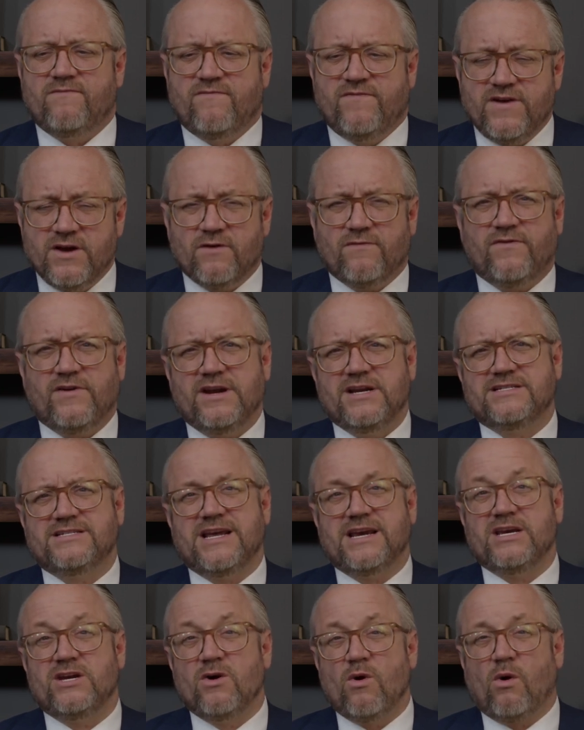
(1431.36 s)
Feel free to
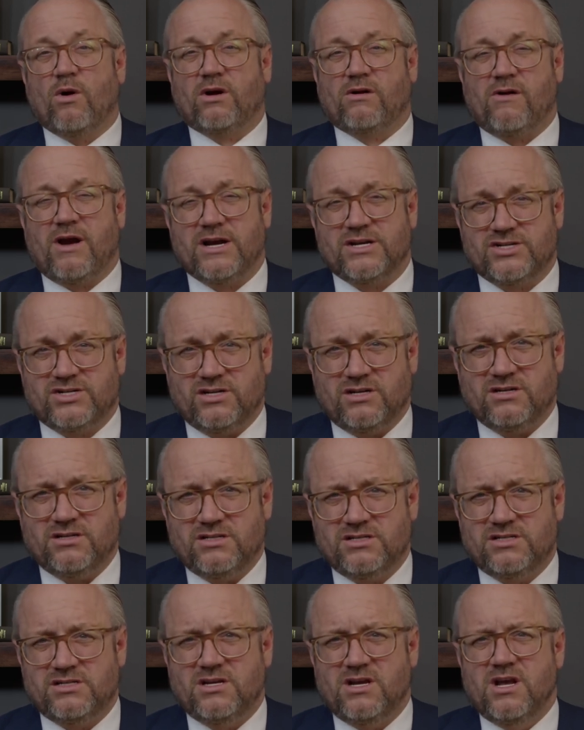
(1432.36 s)
send your
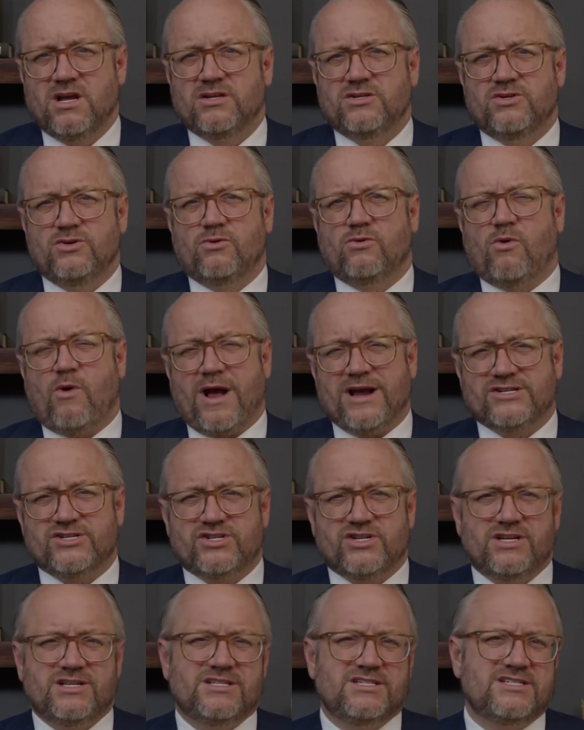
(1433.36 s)
questions to
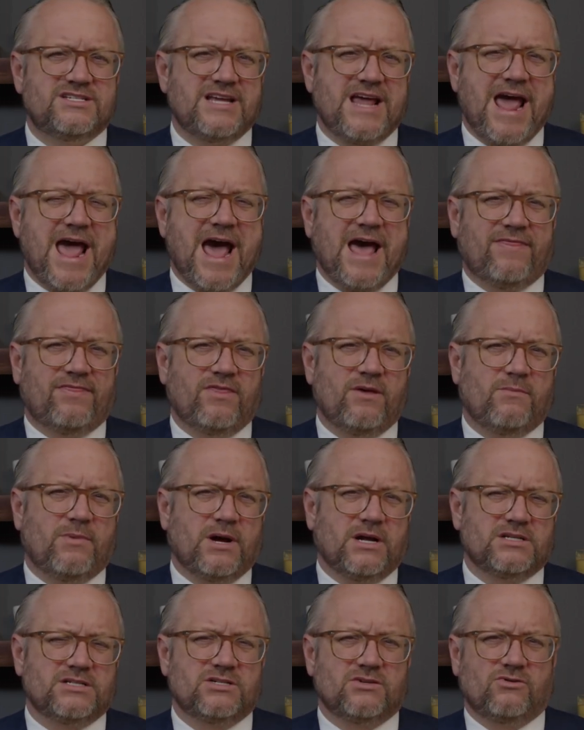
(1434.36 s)
questions at the
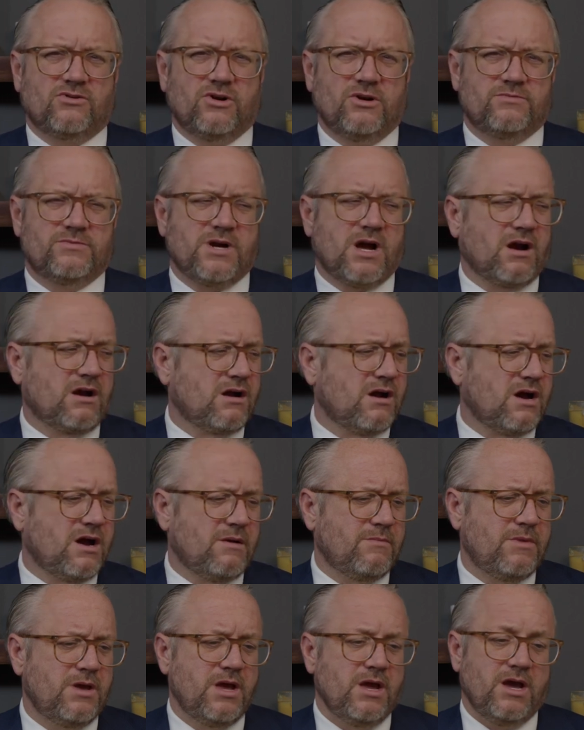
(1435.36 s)
Bonsam Group dot
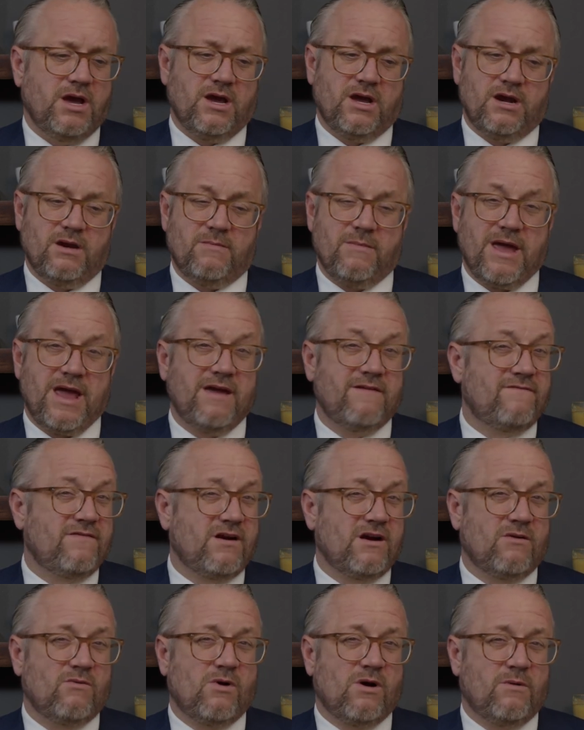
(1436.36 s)
com, and it may
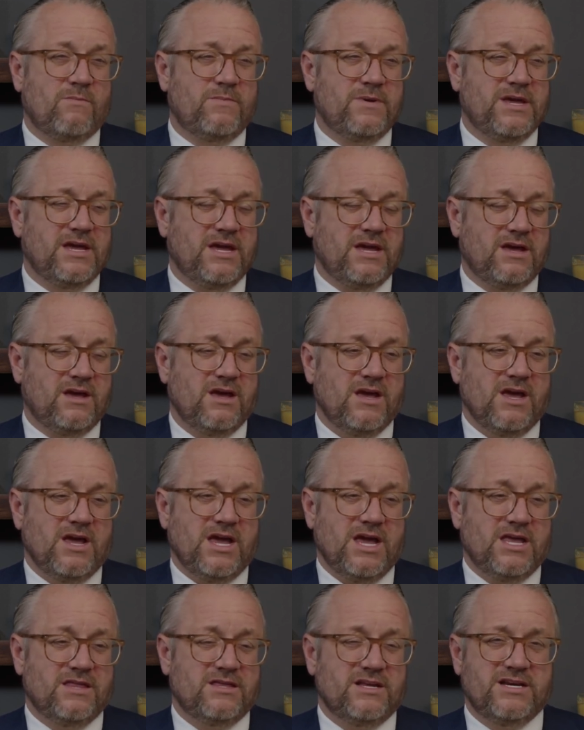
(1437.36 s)
very well be
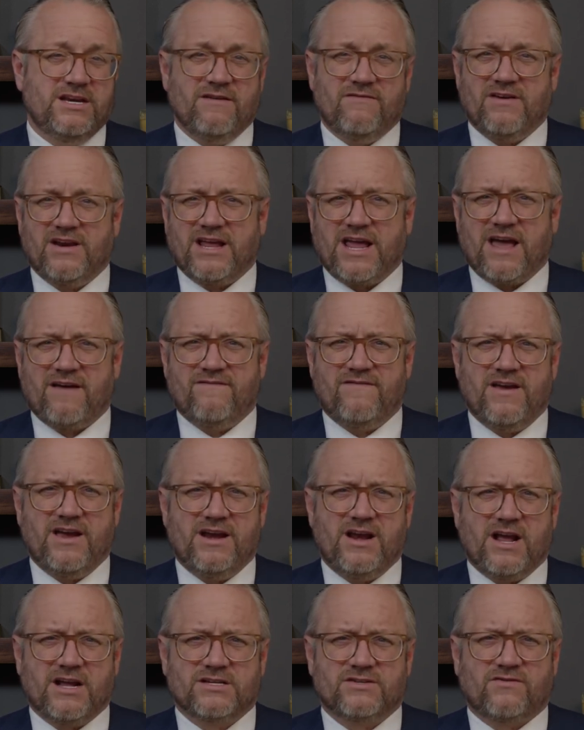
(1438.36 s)
in the Dividend Cafe
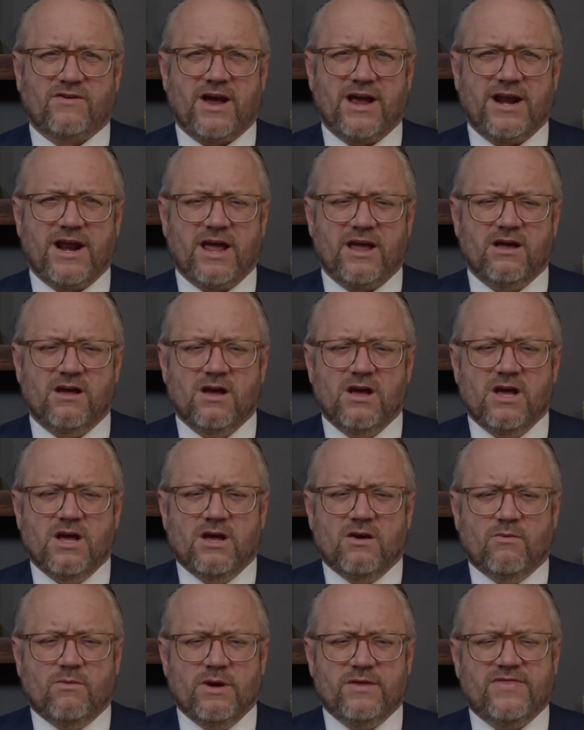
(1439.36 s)
next Friday.
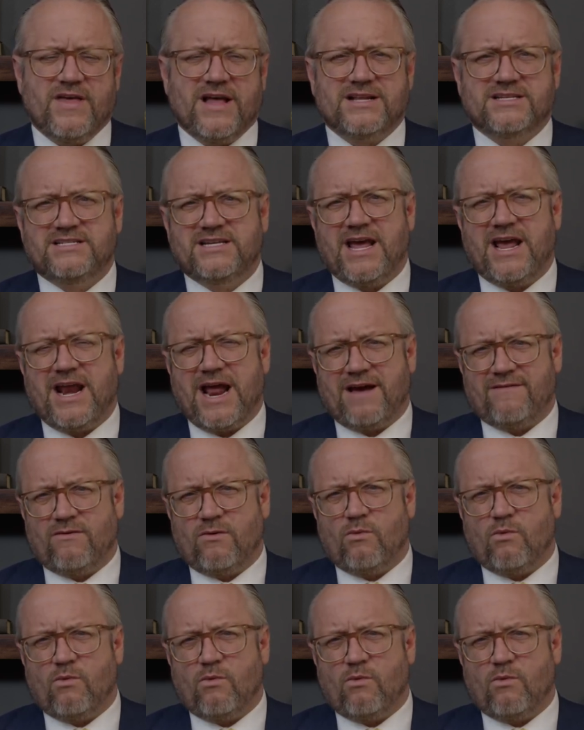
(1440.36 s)
With that said, have a